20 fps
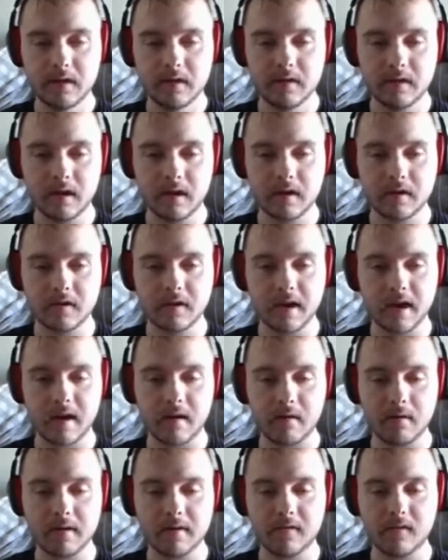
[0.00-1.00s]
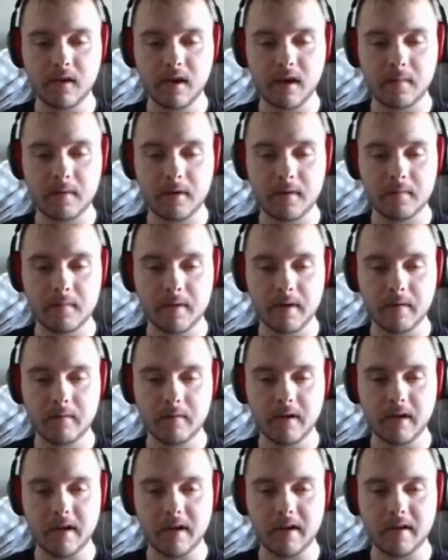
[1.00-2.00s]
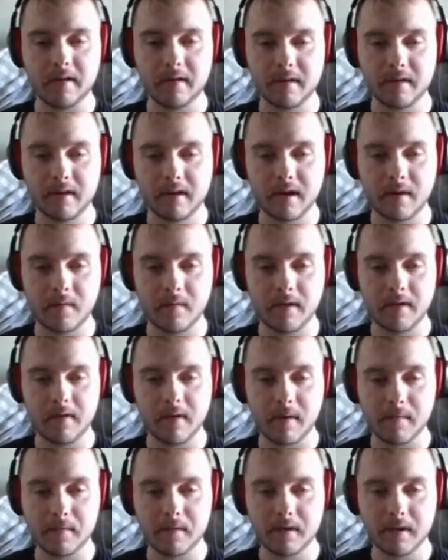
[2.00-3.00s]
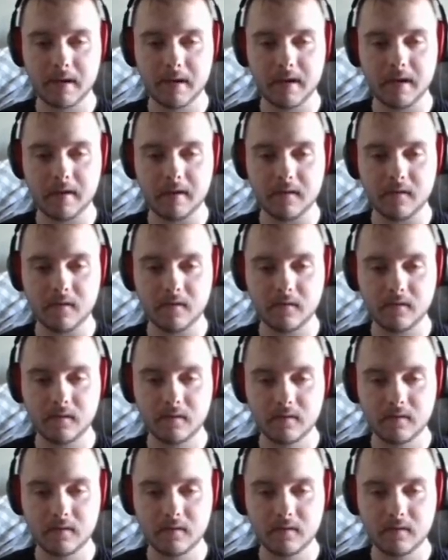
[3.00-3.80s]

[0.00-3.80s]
Dr. Calkins, I am on my way. Now we grab our keys.